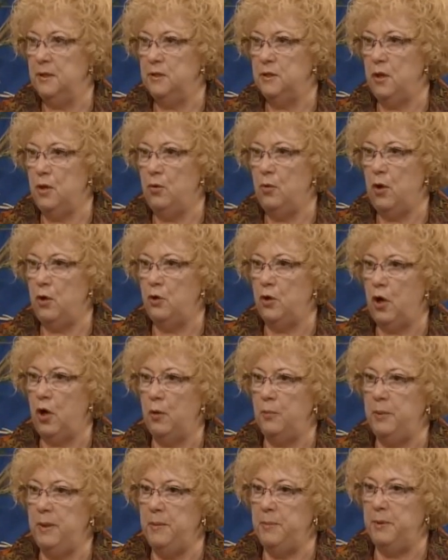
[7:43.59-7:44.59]
So
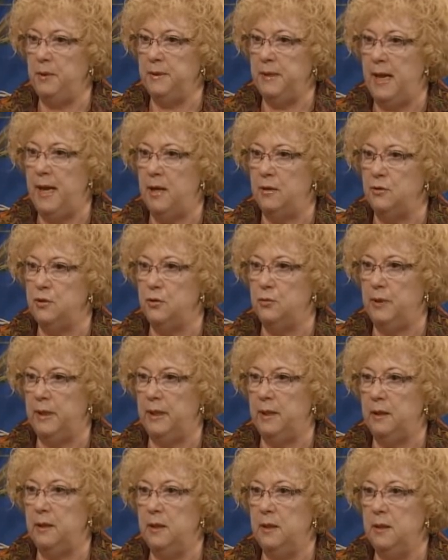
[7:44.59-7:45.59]
are people now
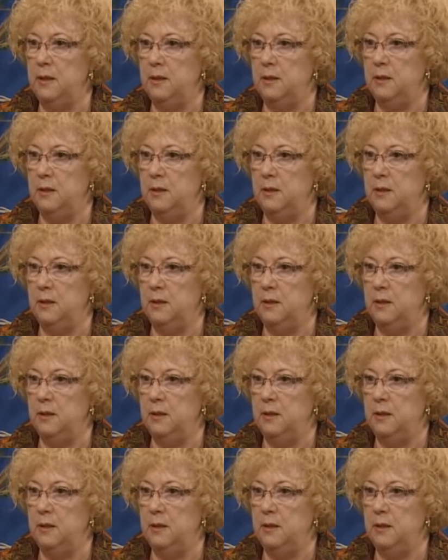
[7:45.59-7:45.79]
doing?